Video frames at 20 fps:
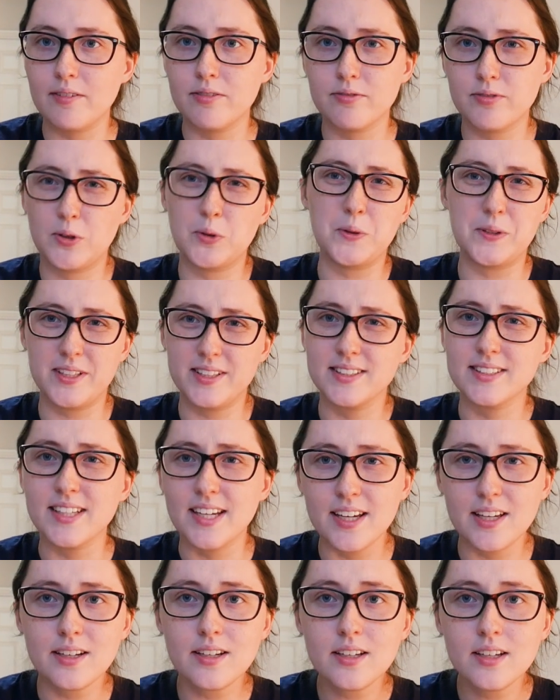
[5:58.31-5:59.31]
fully
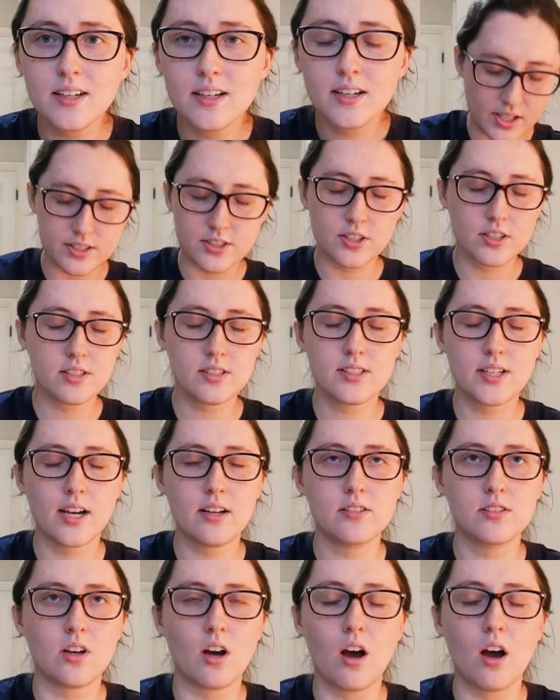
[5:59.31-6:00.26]
did. It just sounds